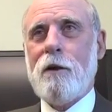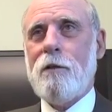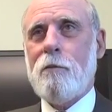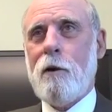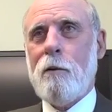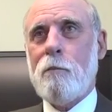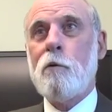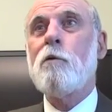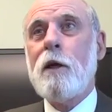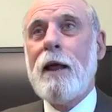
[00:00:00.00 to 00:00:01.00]
got the problem,
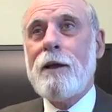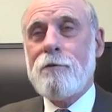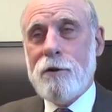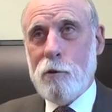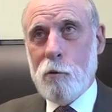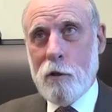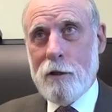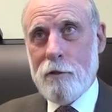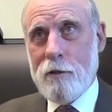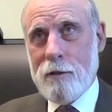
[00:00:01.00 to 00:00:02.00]
who's going to actually do
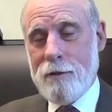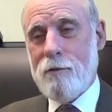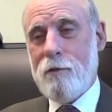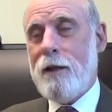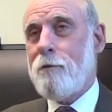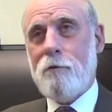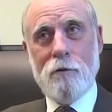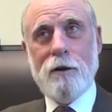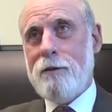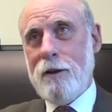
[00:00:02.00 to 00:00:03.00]
this? Because Taylor's
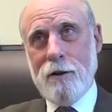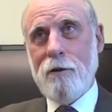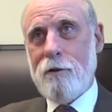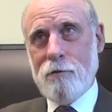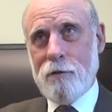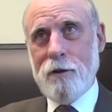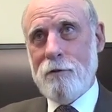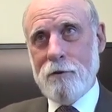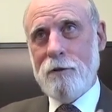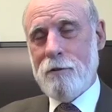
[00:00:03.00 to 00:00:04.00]
not a technologist
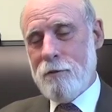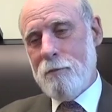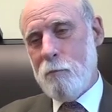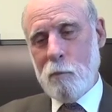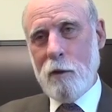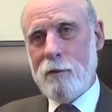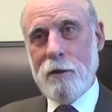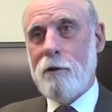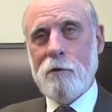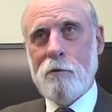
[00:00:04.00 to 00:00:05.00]
either. He's
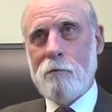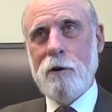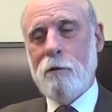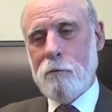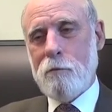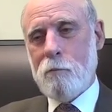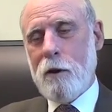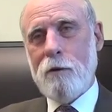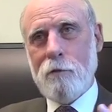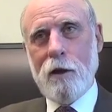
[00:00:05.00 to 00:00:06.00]
another, you know,
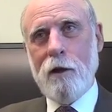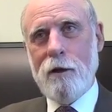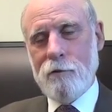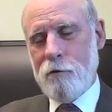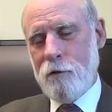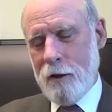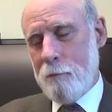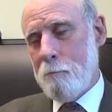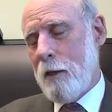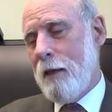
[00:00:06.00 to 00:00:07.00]
kind of psychologist
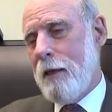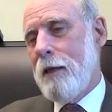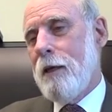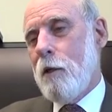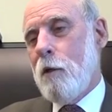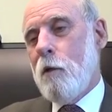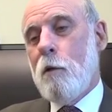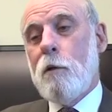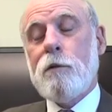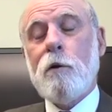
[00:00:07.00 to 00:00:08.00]
type.
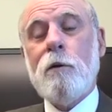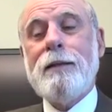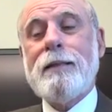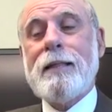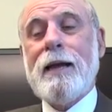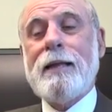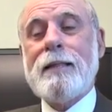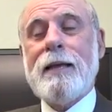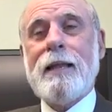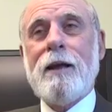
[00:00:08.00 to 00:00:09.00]
So he decides
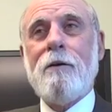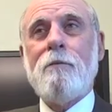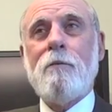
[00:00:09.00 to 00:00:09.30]
to get Larry